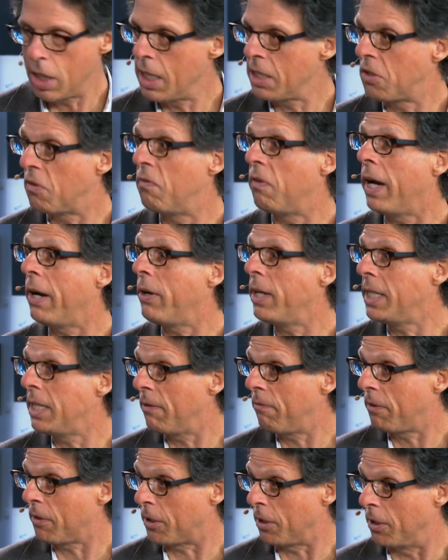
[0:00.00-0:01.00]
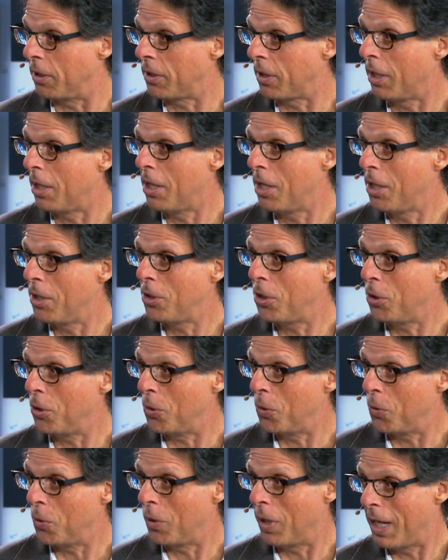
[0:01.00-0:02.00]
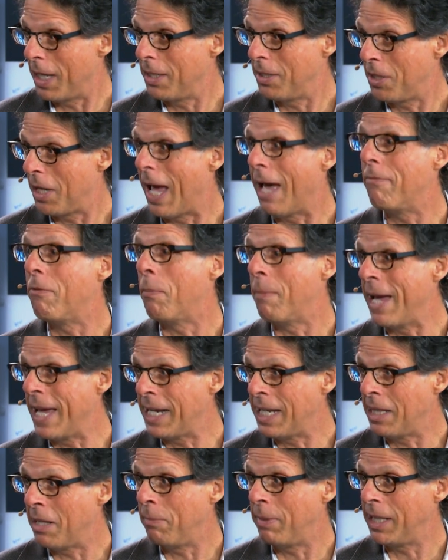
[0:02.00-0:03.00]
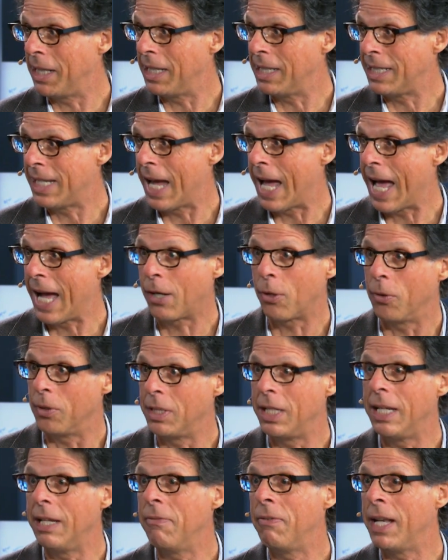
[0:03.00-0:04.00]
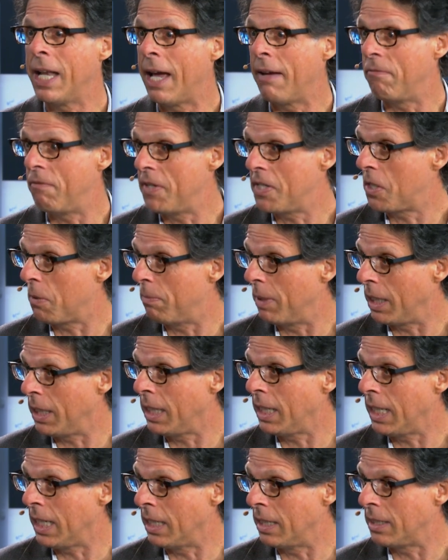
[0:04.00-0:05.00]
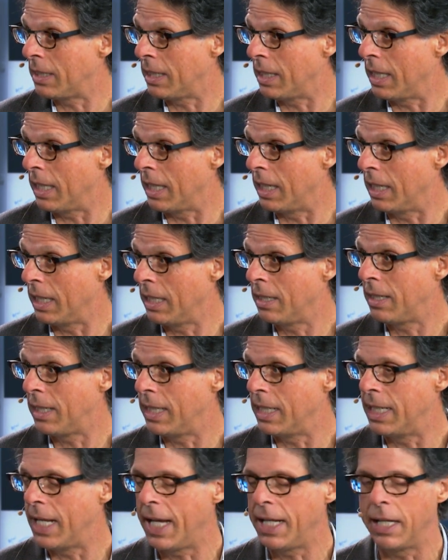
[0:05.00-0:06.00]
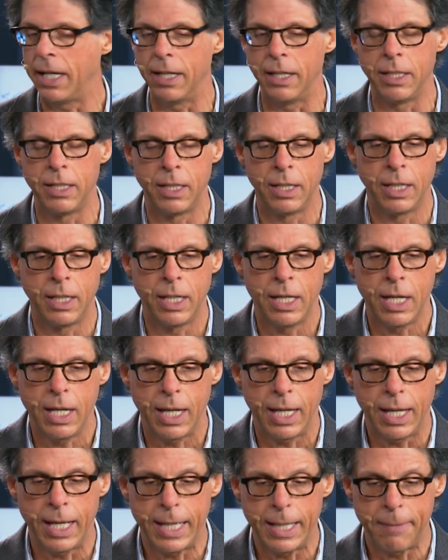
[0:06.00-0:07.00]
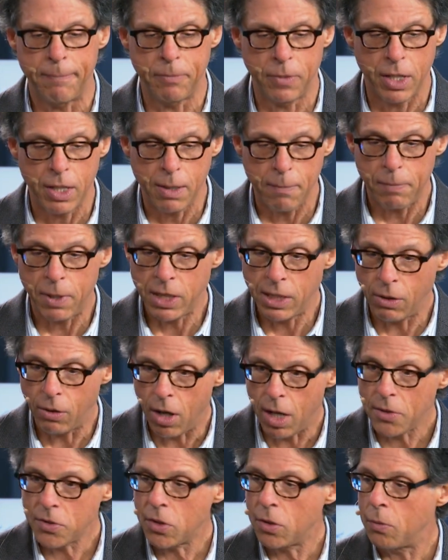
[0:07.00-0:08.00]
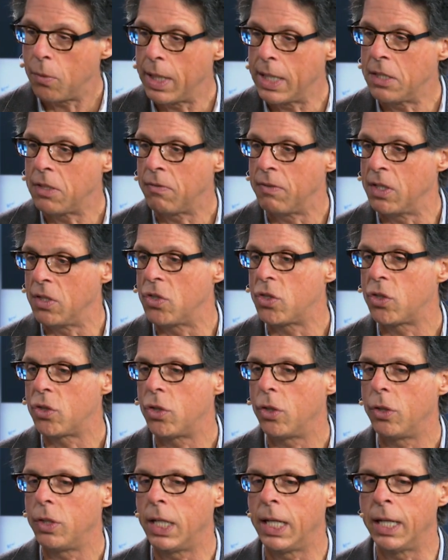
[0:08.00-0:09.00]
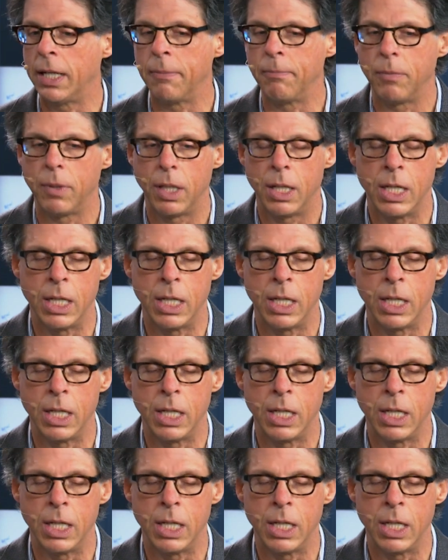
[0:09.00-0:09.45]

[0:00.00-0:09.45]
it's very difficult to have a man-in-the-middle attack or to even have visibility into the data. But there are also ways of inserting